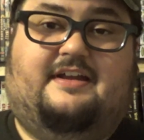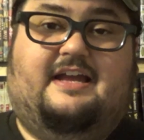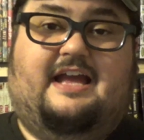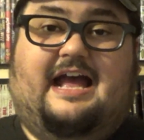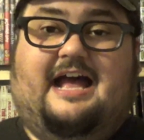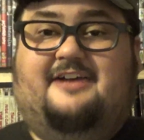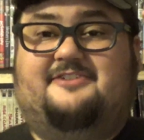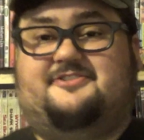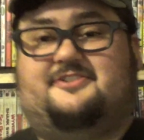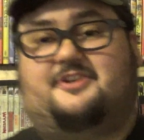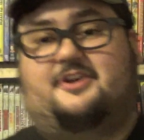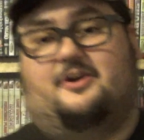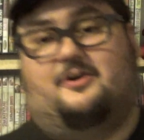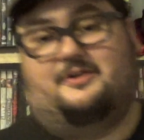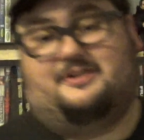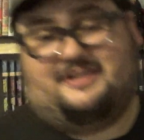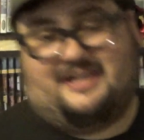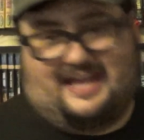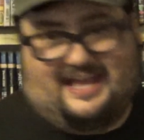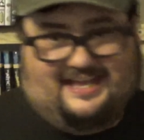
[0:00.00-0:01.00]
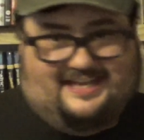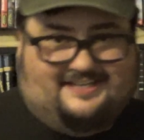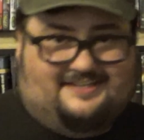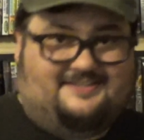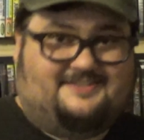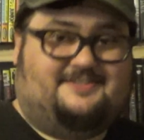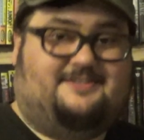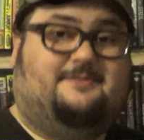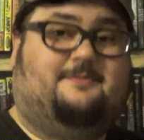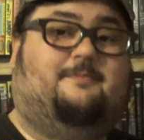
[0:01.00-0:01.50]
How's it going,
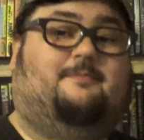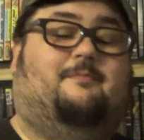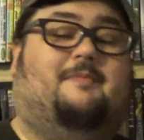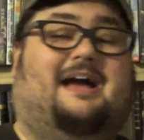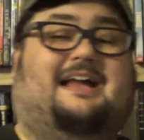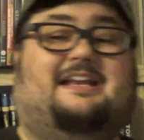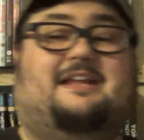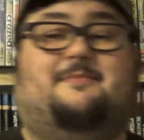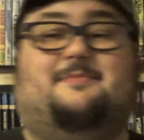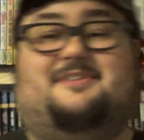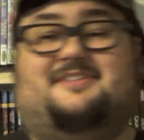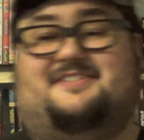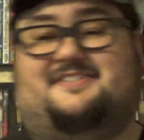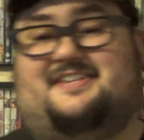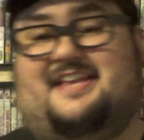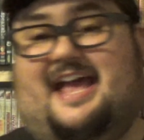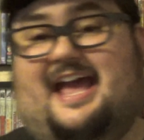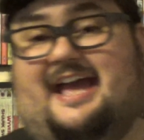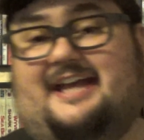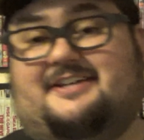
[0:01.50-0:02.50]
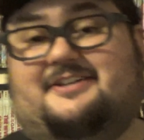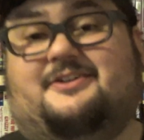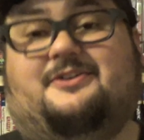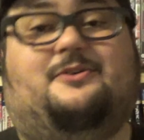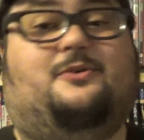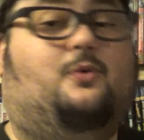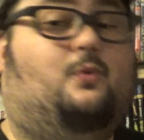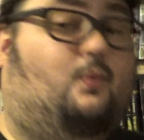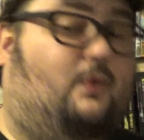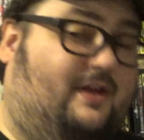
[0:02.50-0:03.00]
guys? My name is Zach
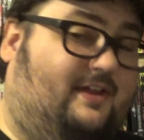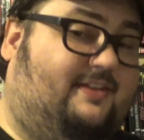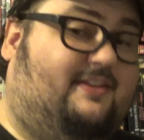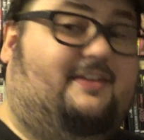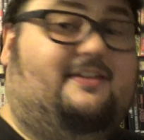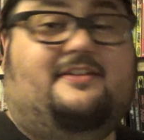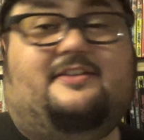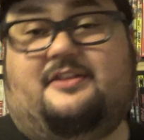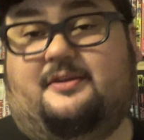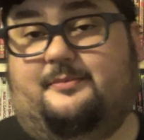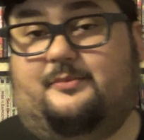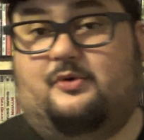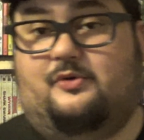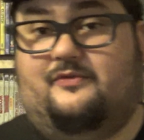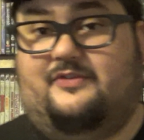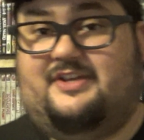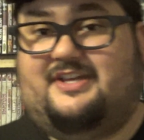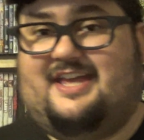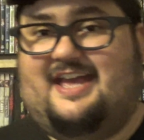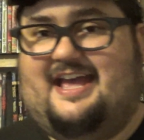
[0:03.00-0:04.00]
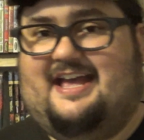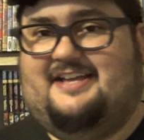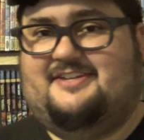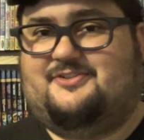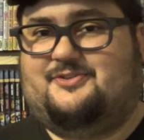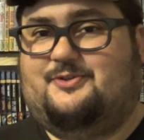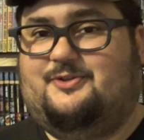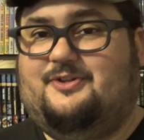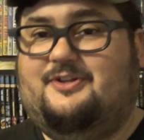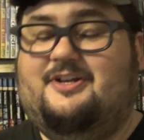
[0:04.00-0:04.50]
with The Movie
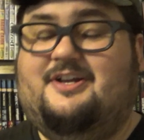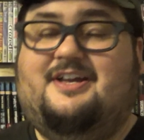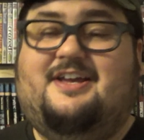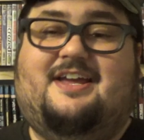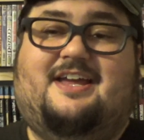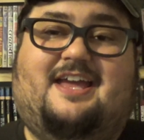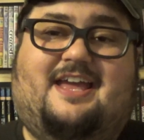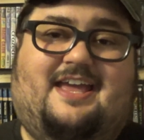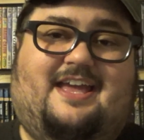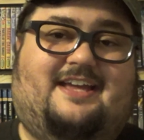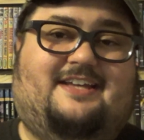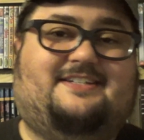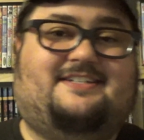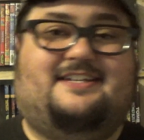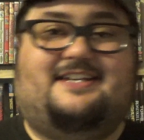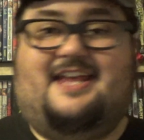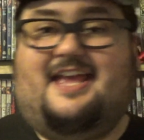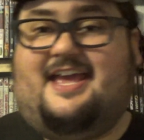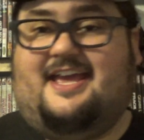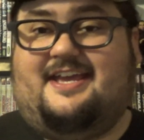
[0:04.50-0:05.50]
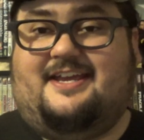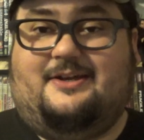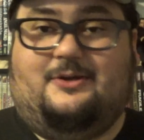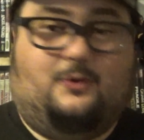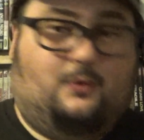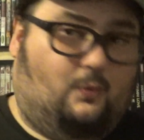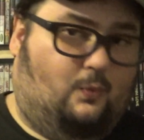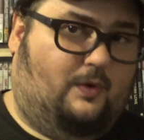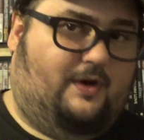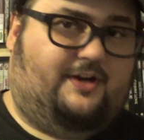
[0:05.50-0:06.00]
Castle, and today
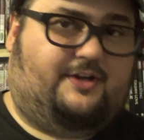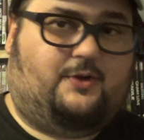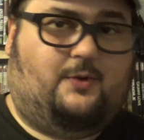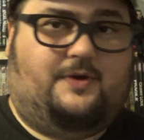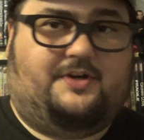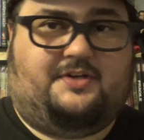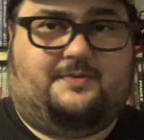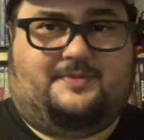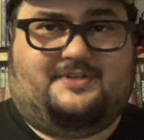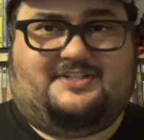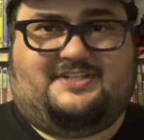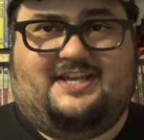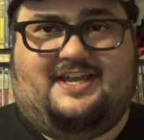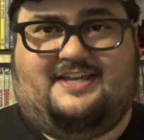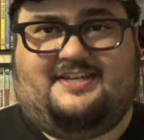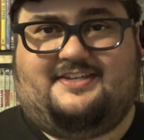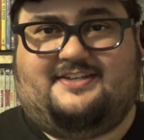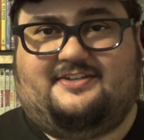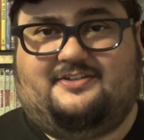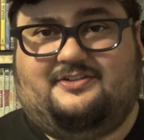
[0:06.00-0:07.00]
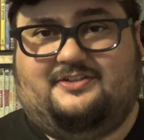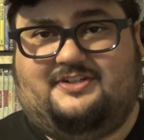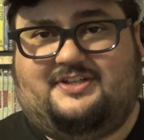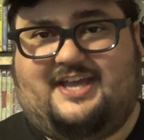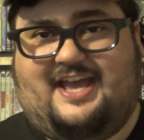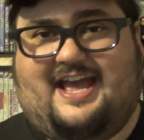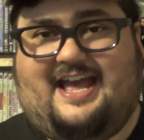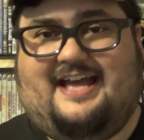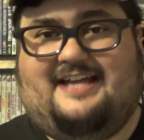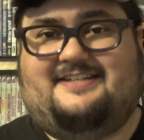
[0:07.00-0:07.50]
we're going to be taking a look
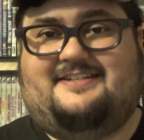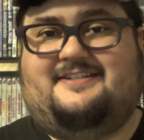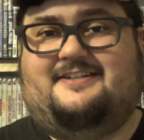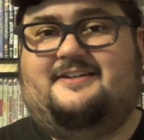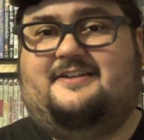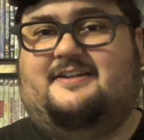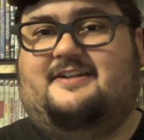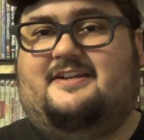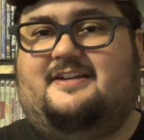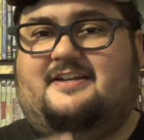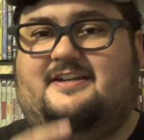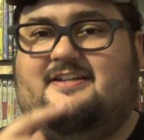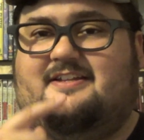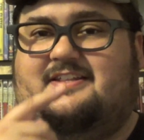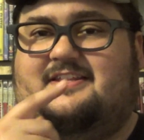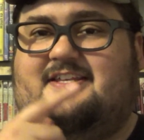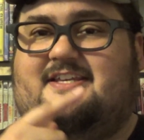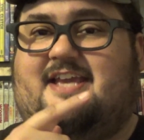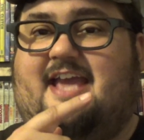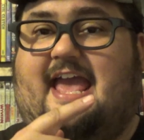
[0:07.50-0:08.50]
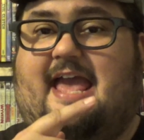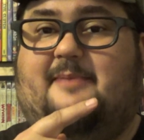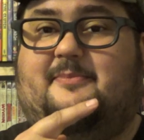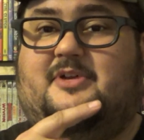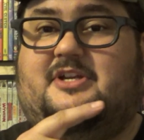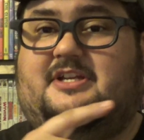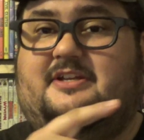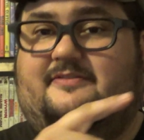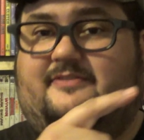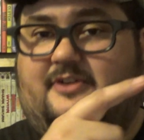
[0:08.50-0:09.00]
at the
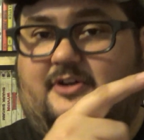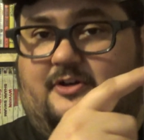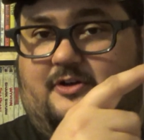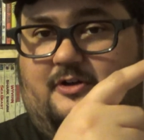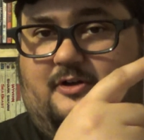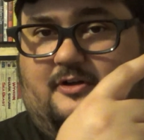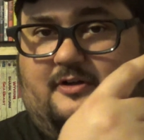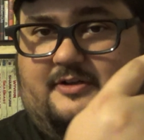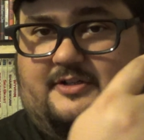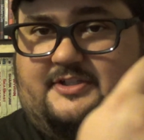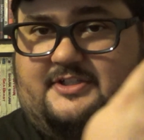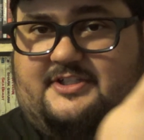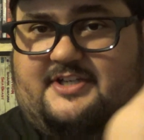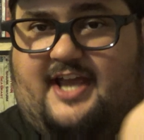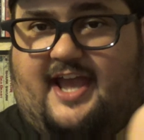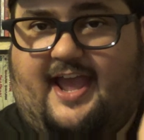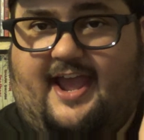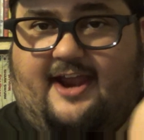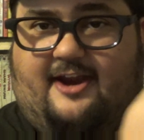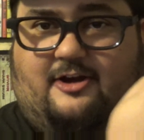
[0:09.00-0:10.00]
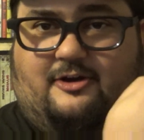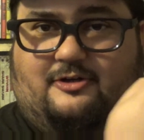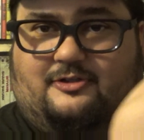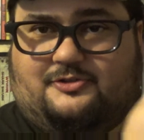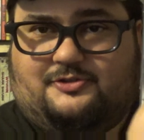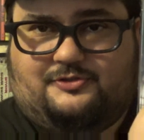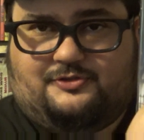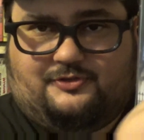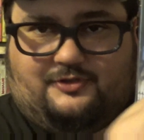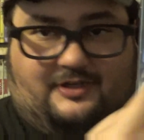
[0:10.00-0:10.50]
Amityville
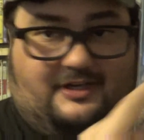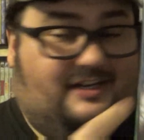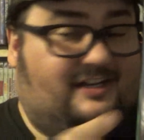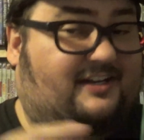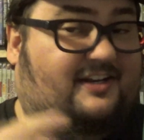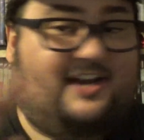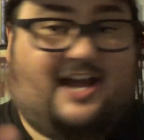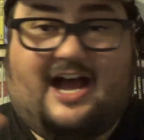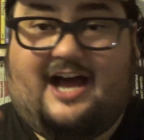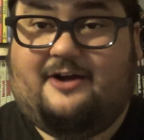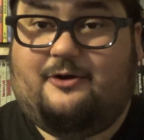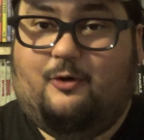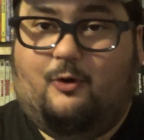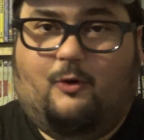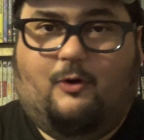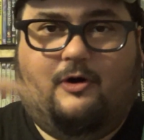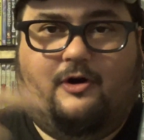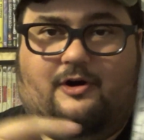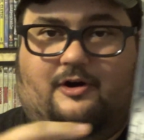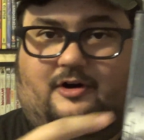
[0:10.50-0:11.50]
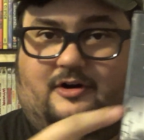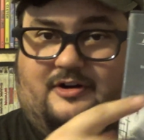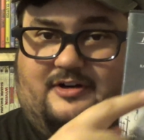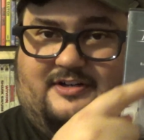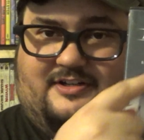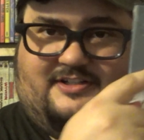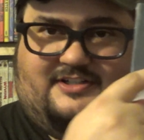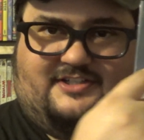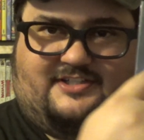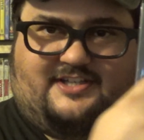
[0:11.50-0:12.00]
Terror. Not horror,
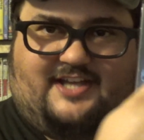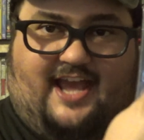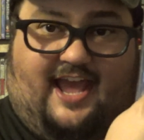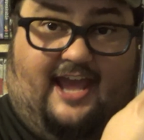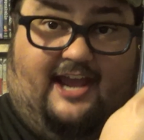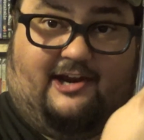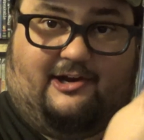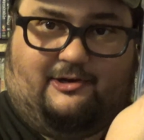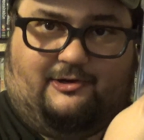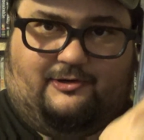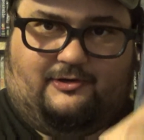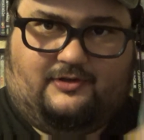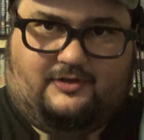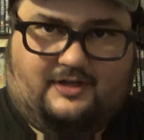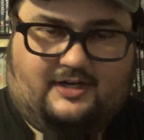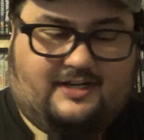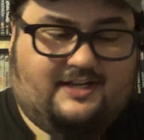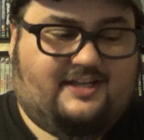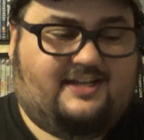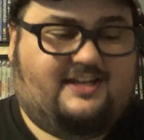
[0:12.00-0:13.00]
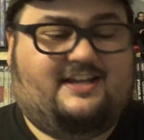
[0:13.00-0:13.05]
terror.